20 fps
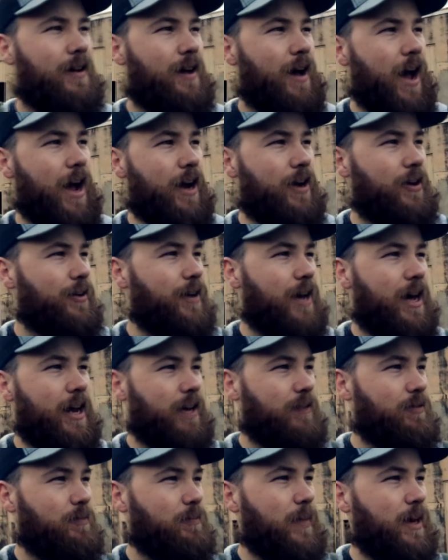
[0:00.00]
I could not
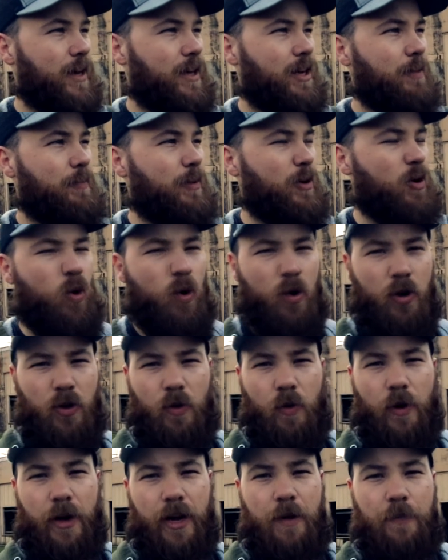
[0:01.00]
even make it up a quarter of
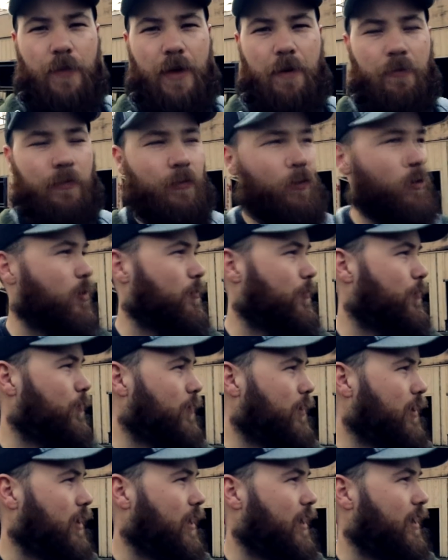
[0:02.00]
the way up that before
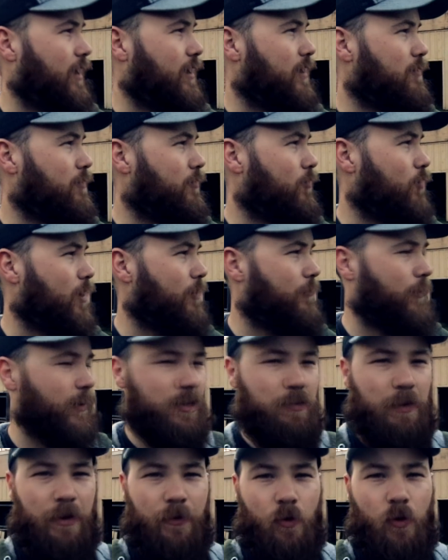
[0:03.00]
I
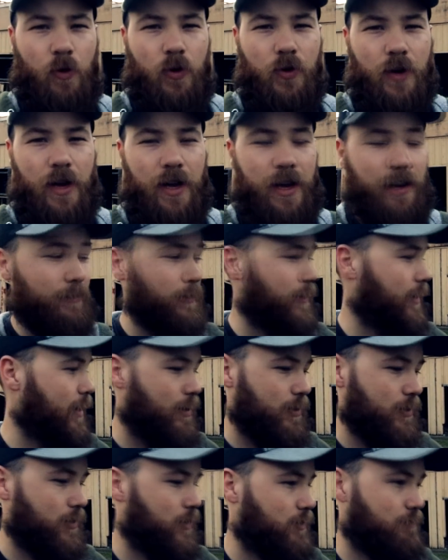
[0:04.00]
fixed my four-wheel drive, and
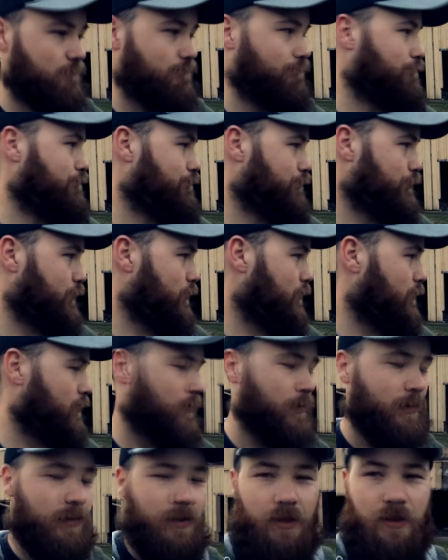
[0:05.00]
now it's,
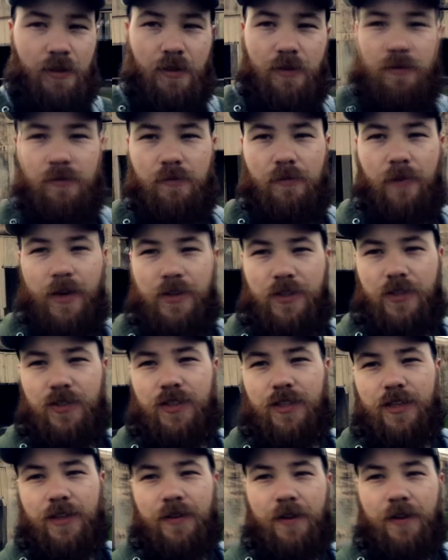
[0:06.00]
as you can see,